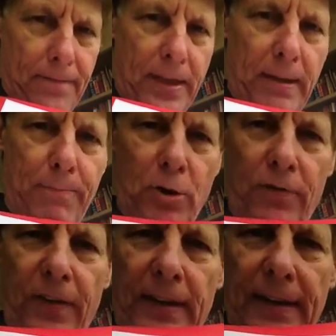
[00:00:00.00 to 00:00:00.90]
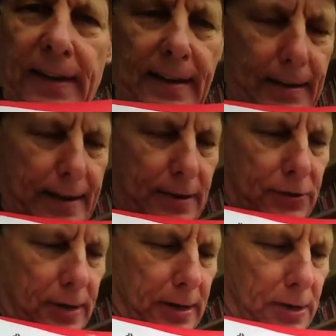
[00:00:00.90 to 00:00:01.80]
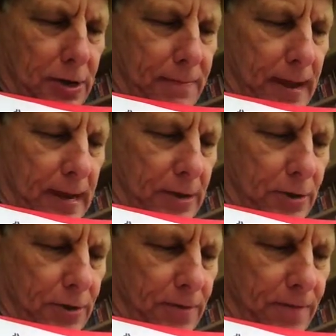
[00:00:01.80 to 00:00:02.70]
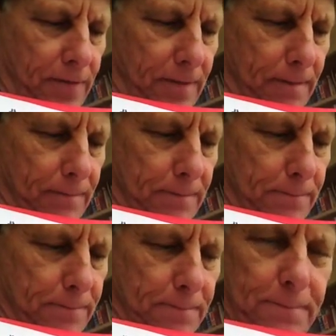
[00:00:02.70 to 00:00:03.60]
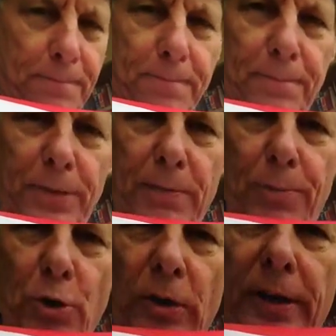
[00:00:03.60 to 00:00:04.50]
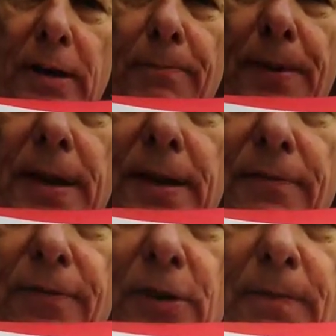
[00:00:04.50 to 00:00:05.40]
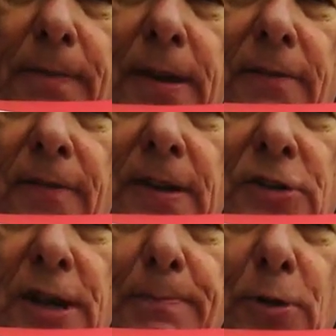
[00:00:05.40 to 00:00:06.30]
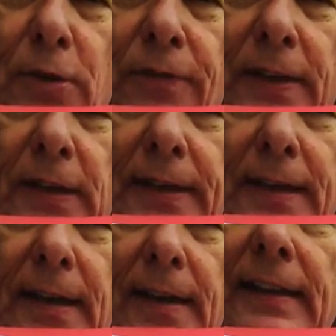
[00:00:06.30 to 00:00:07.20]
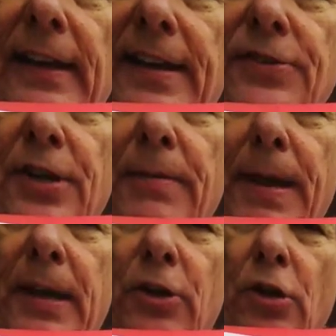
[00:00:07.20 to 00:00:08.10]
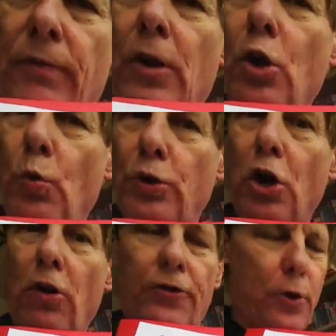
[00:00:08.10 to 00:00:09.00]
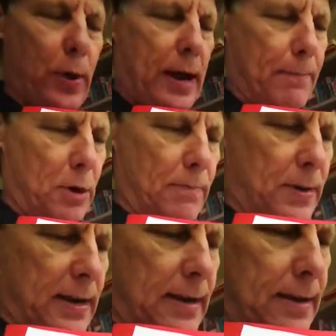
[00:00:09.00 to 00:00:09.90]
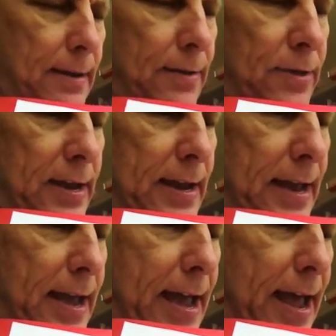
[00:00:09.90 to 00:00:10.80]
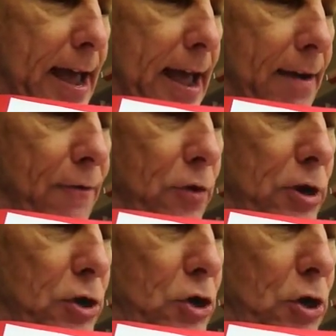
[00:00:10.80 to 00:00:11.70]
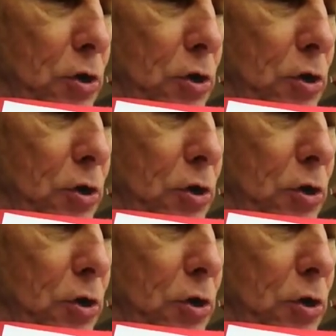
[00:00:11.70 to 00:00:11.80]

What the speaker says: a perfectly elastic demand curve. The purely competitive firm faced a perfectly elastic demand curve, which also happened to be the average